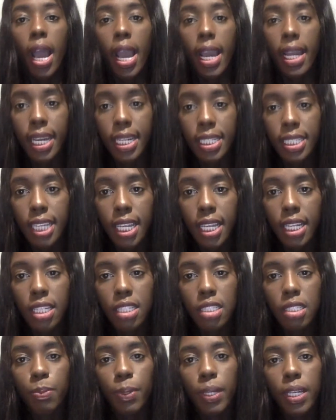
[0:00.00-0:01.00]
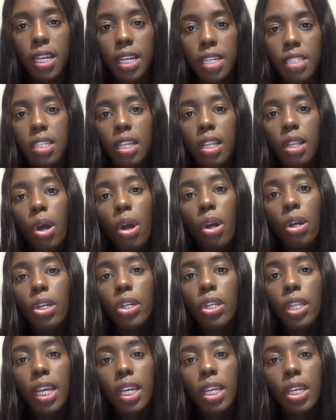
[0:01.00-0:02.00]
And I say this because the longer
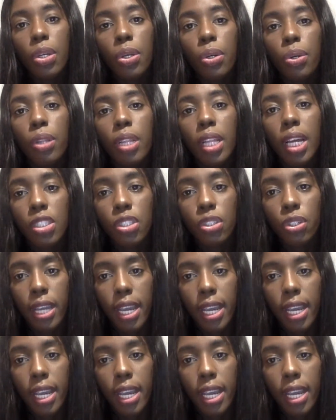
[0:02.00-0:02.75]
that you let your